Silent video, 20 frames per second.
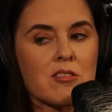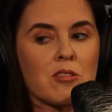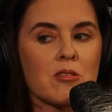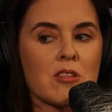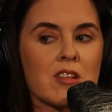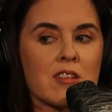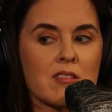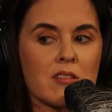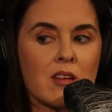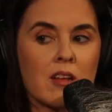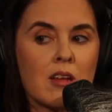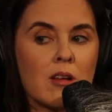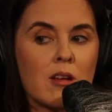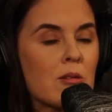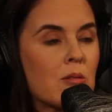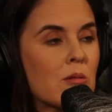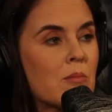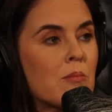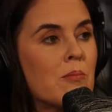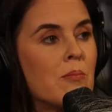So this
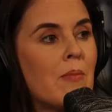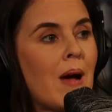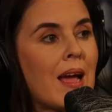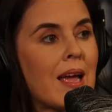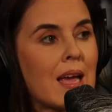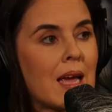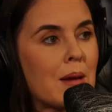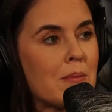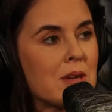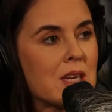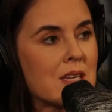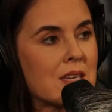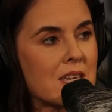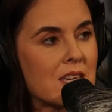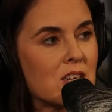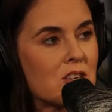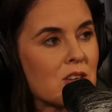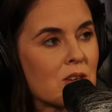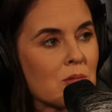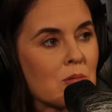Miami
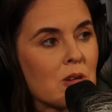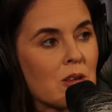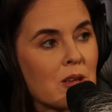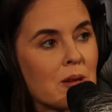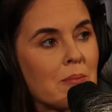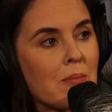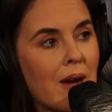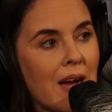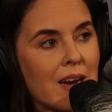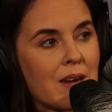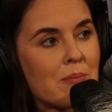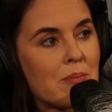teacher really might